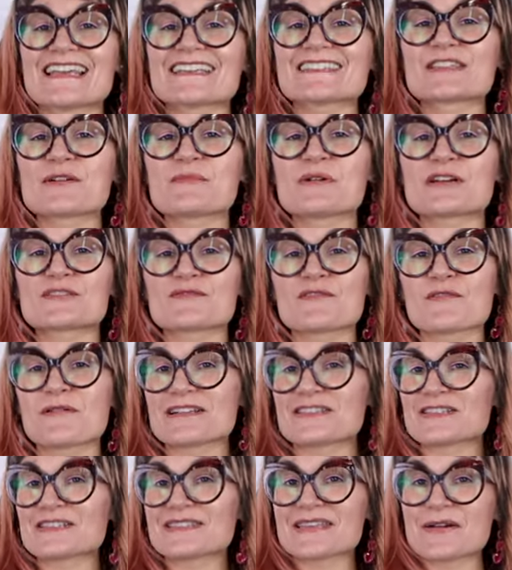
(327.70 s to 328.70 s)
Thanks so much for
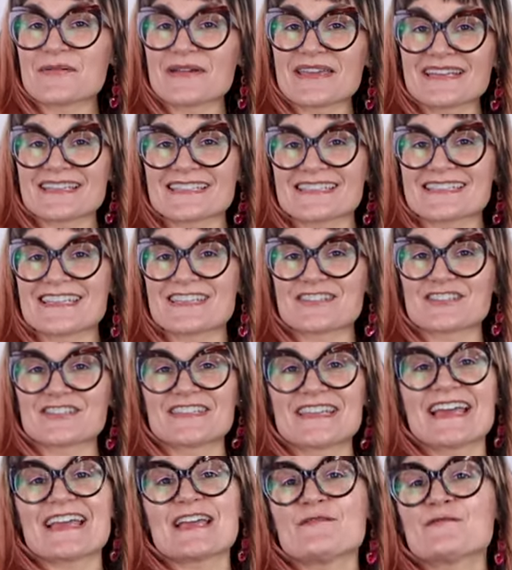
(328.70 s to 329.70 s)
watching Sew Anastasia
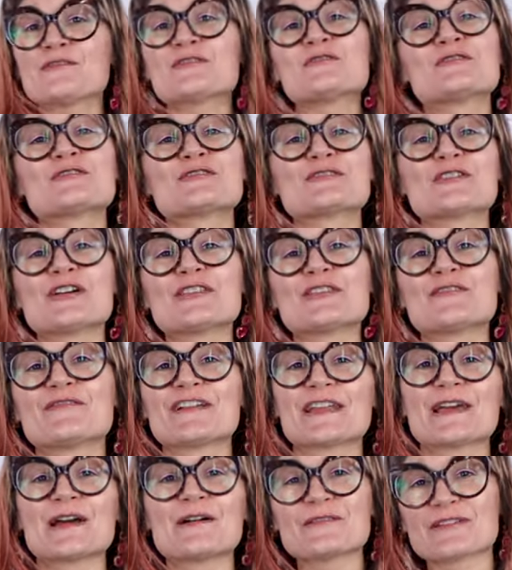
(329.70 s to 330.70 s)
today. If you enjoyed the
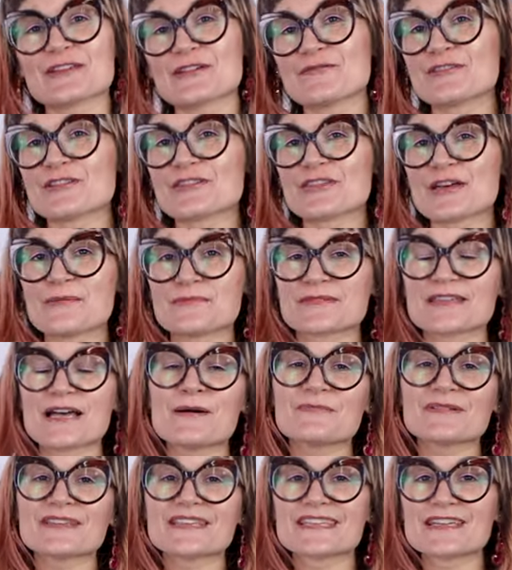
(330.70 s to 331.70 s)
video, give it a thumbs
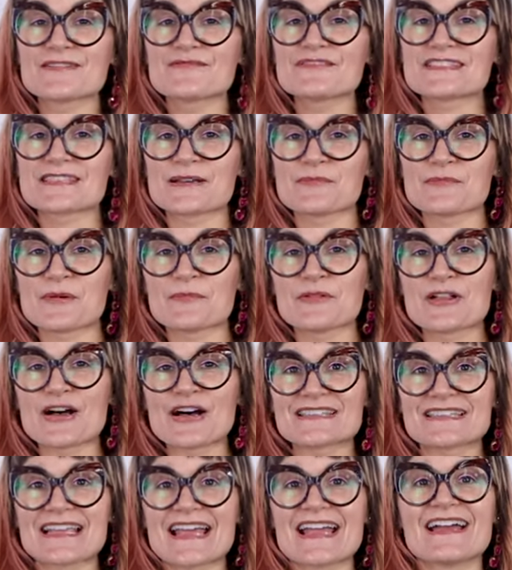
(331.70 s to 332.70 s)
up, give it some
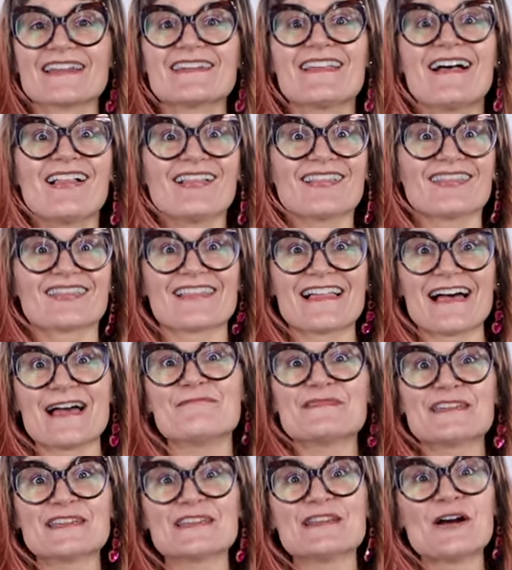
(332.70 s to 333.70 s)
applause, and let
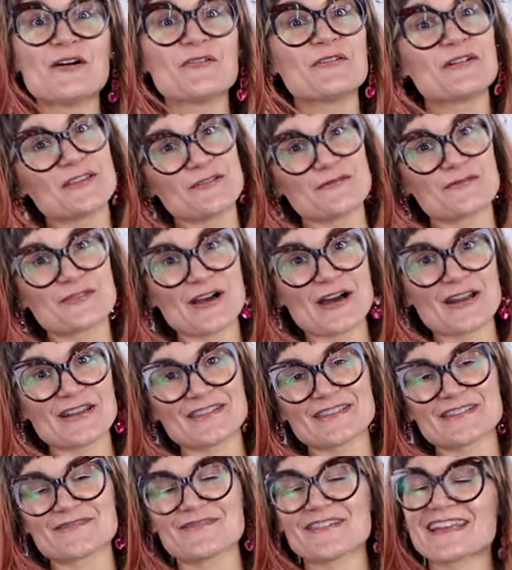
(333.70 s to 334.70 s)
me know what you thought of
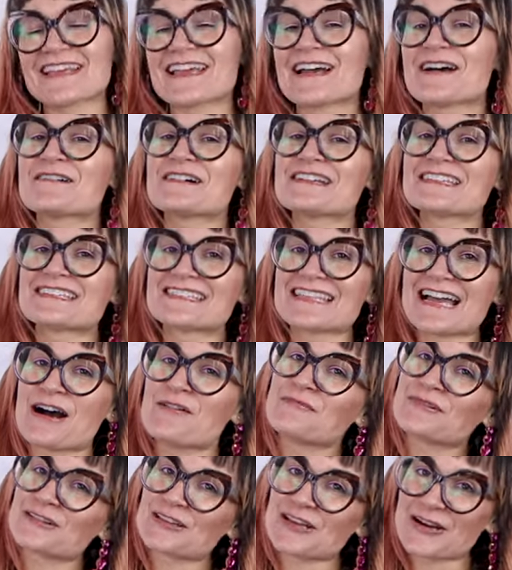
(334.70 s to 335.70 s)
this video
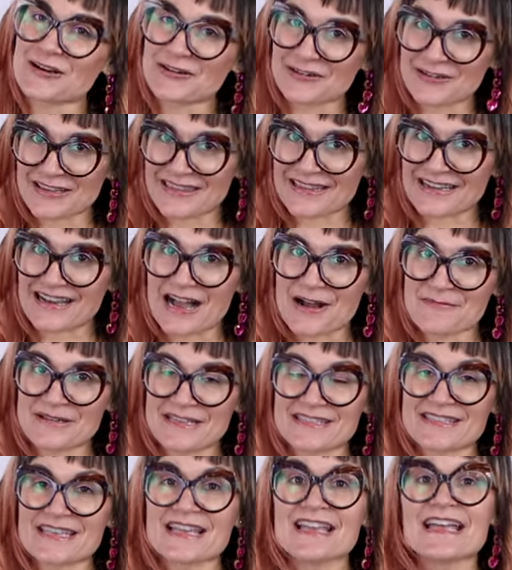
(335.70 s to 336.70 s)
down below in the
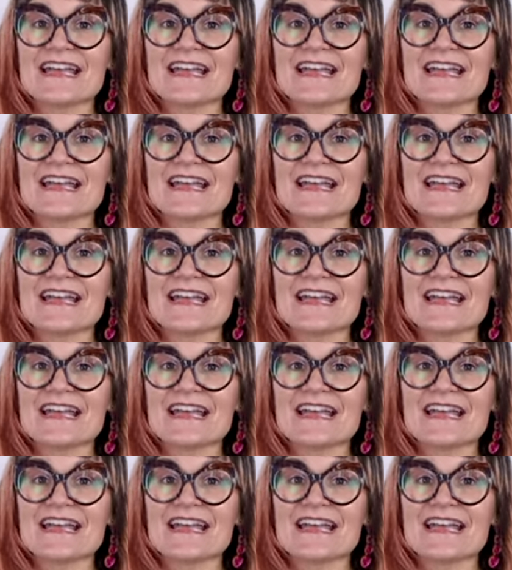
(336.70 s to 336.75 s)
comments.